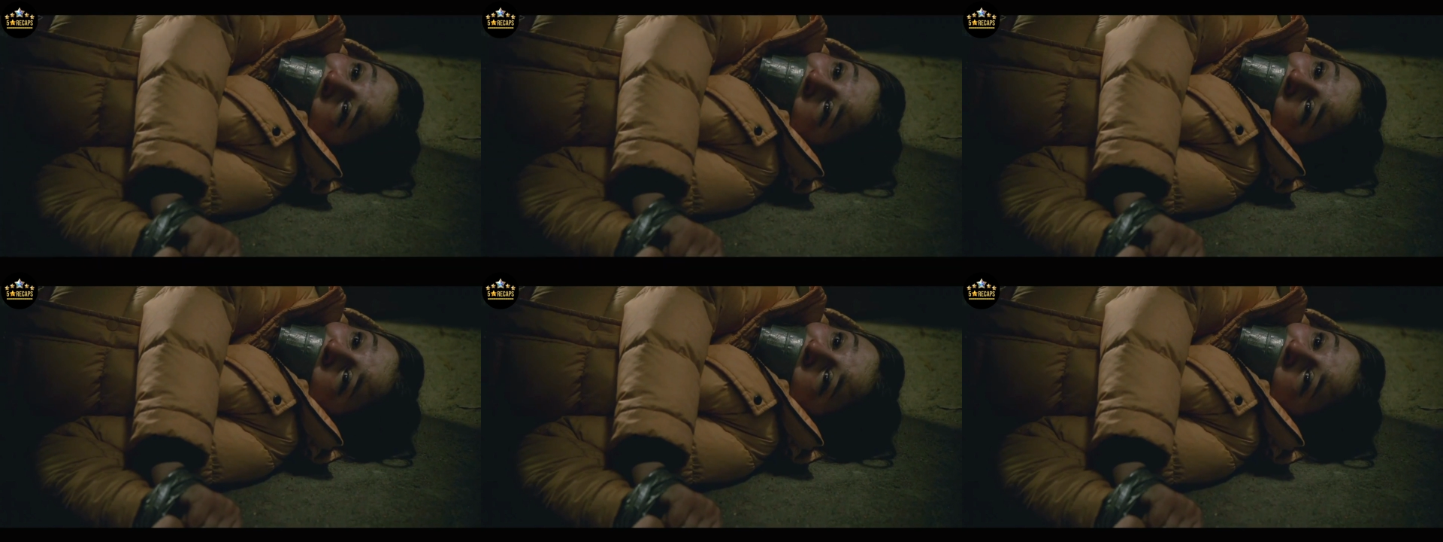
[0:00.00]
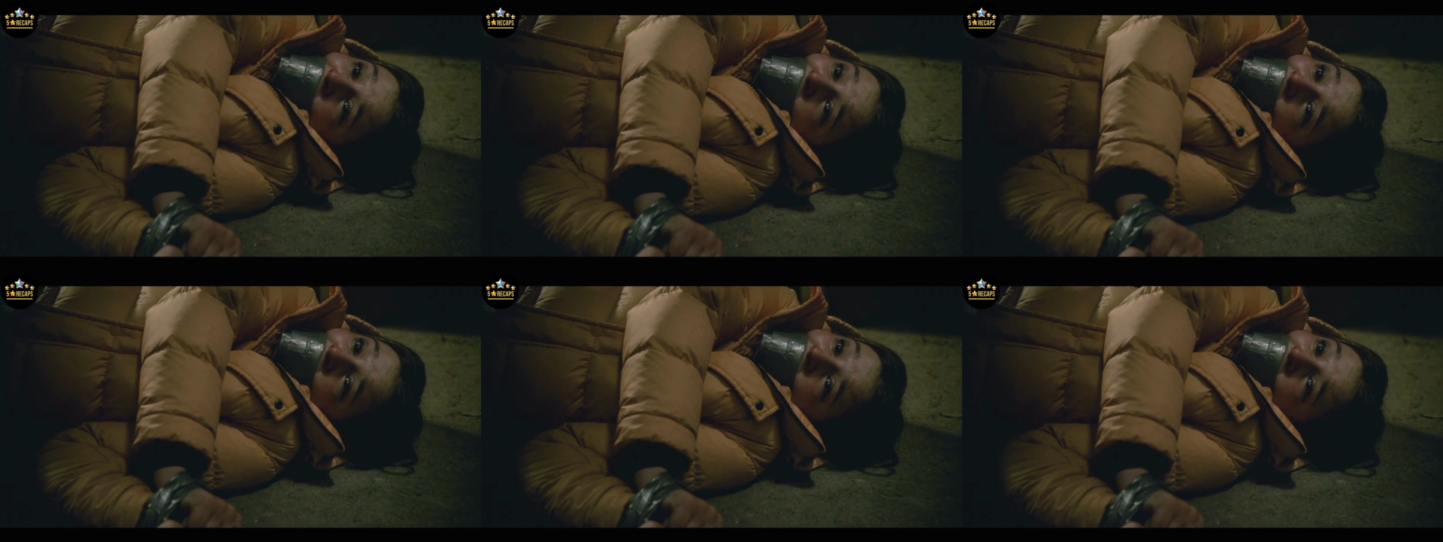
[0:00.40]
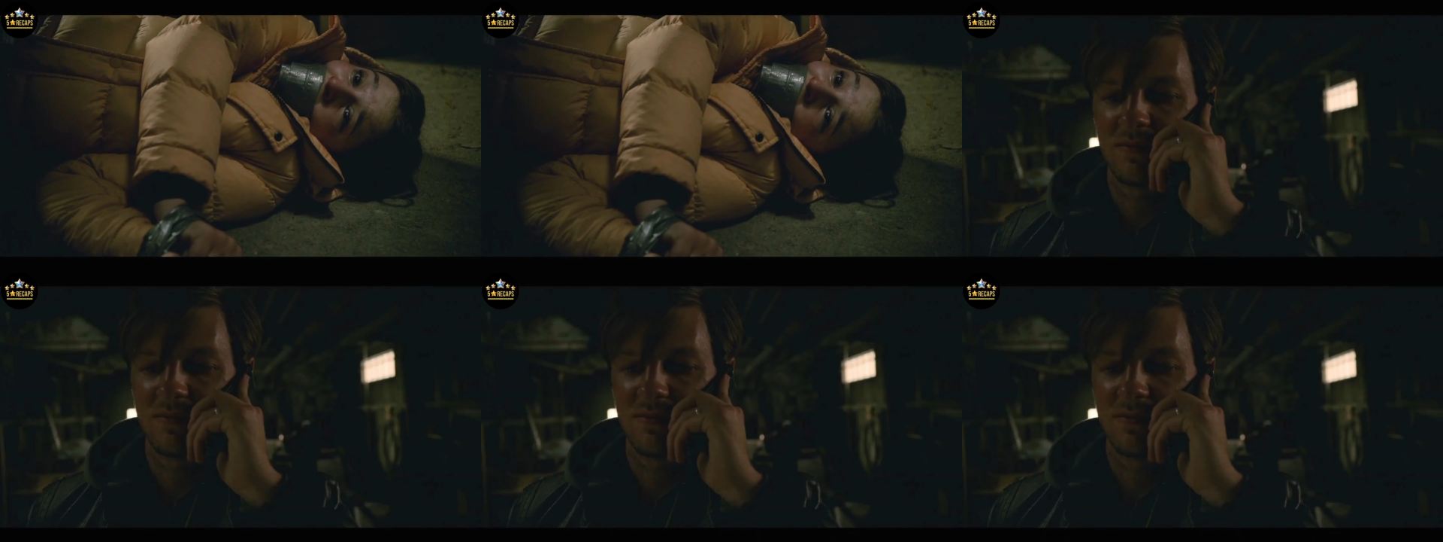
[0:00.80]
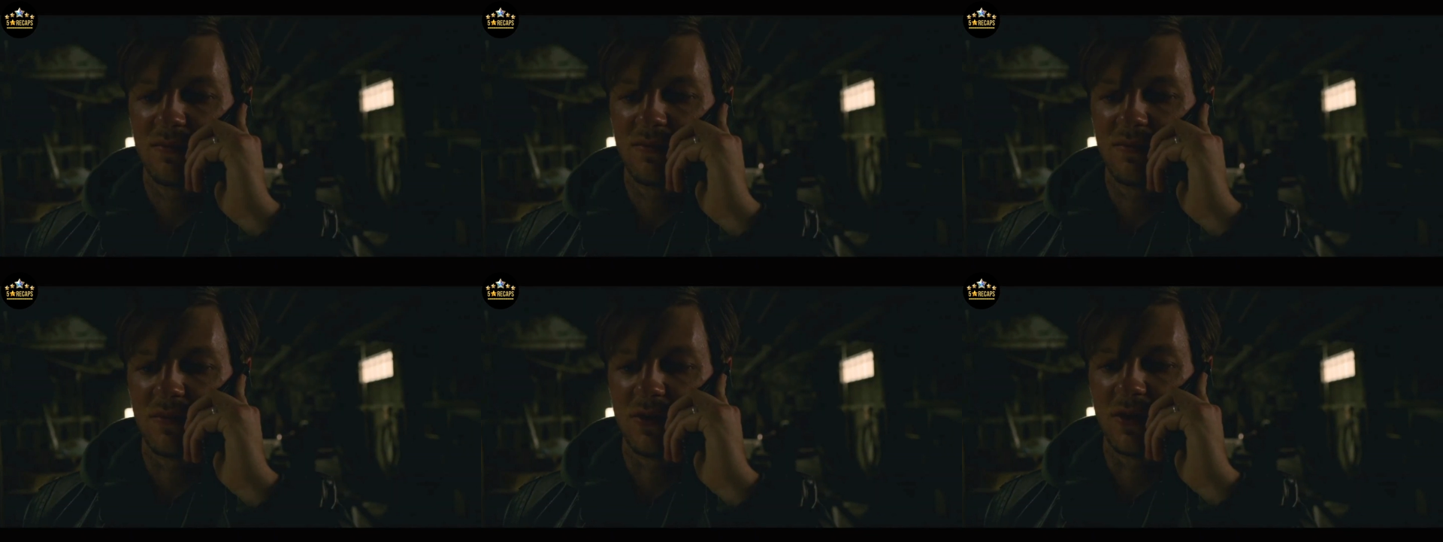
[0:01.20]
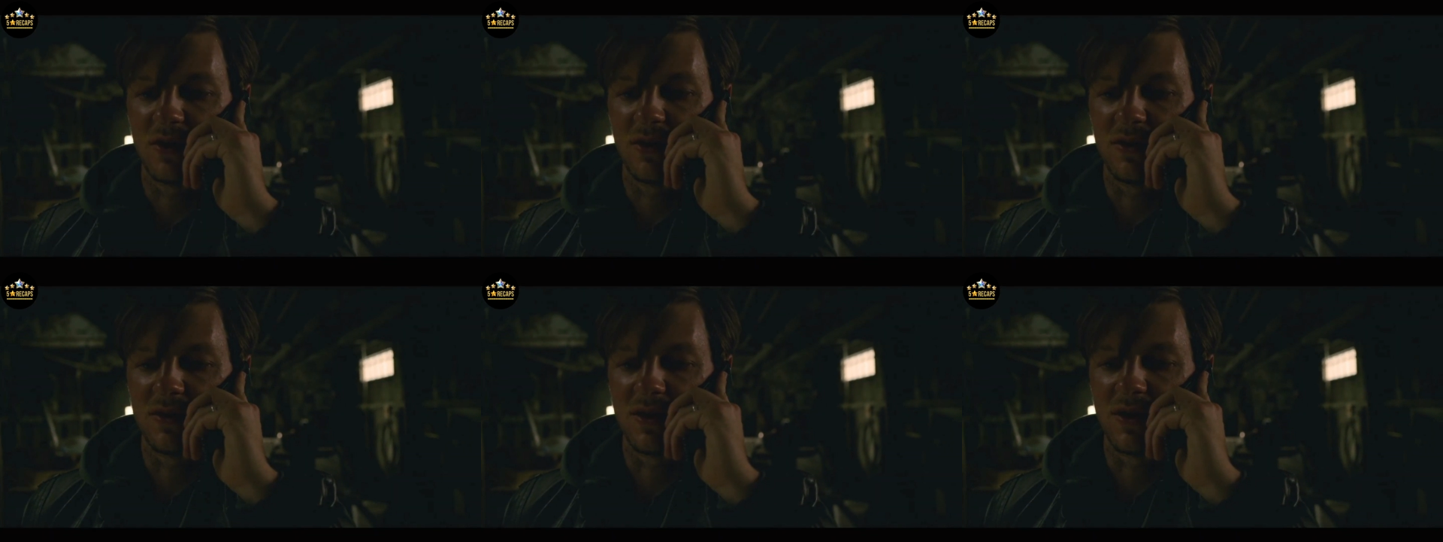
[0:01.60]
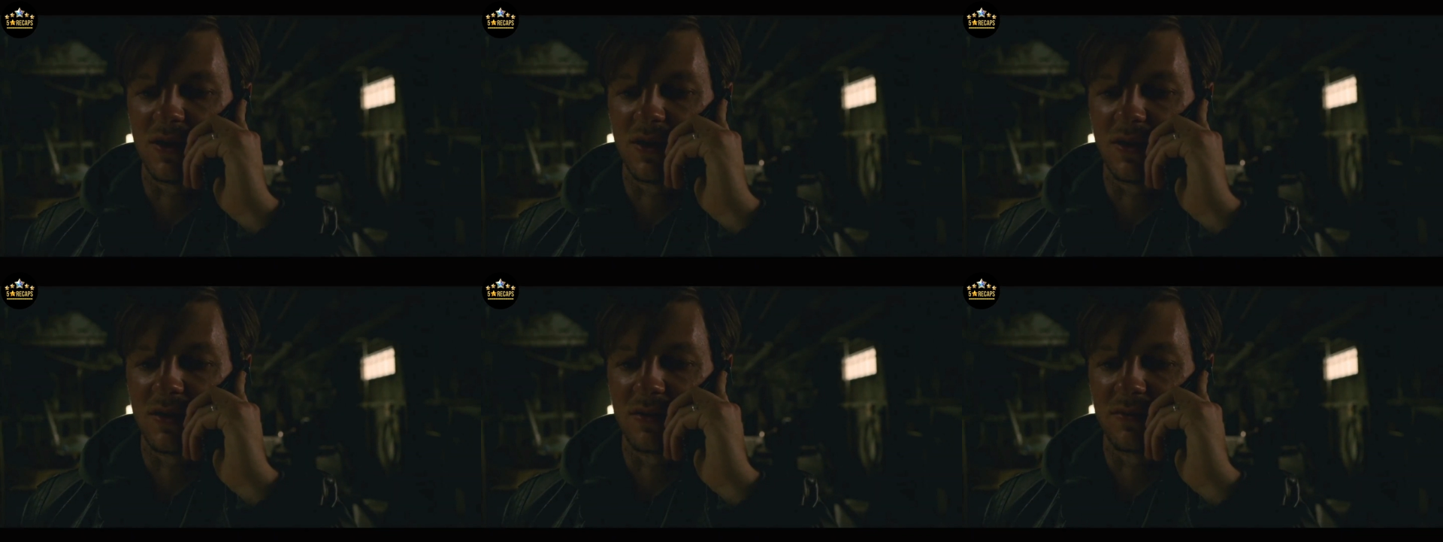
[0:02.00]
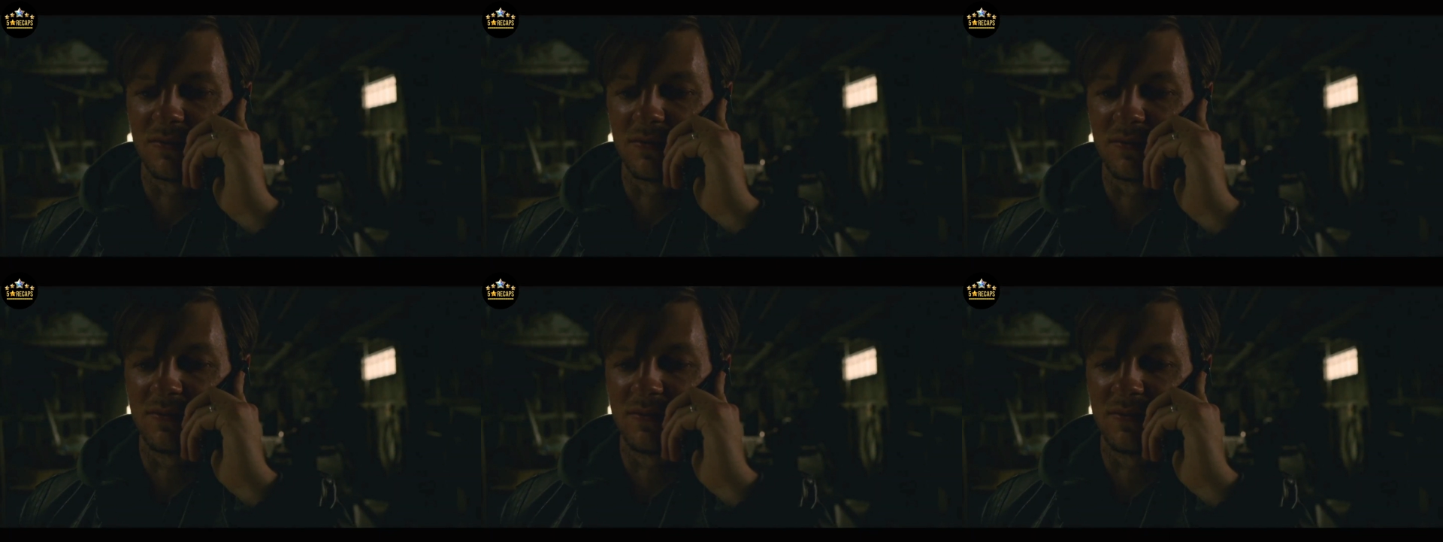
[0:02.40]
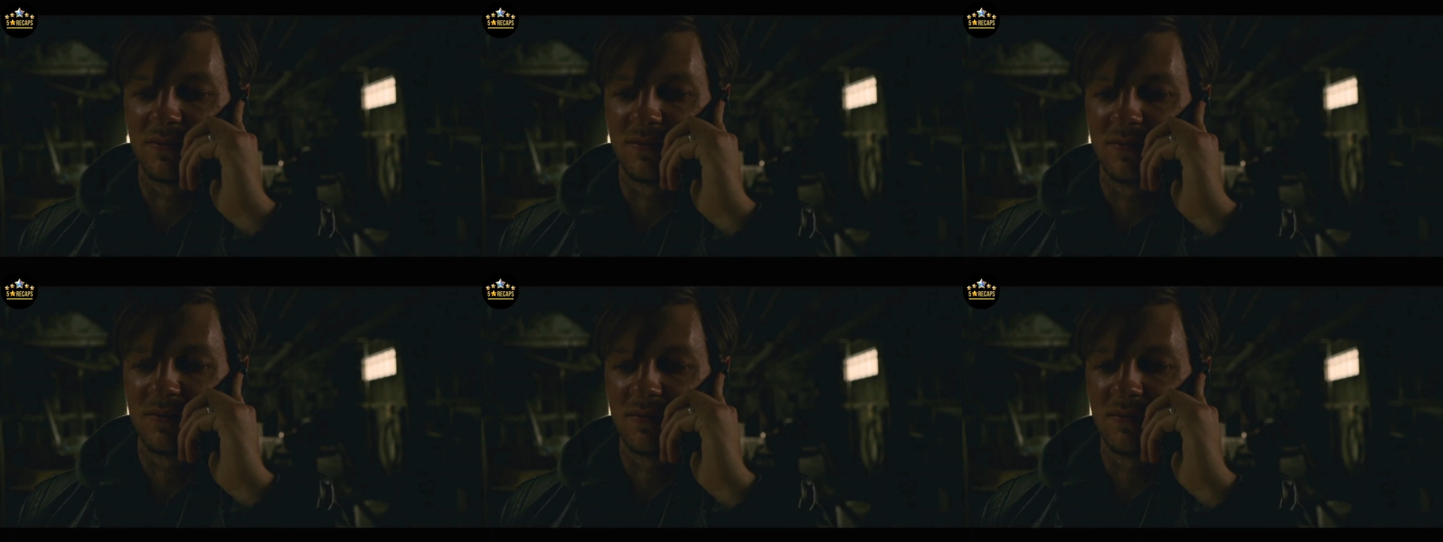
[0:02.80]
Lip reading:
[unreadable: no face in view]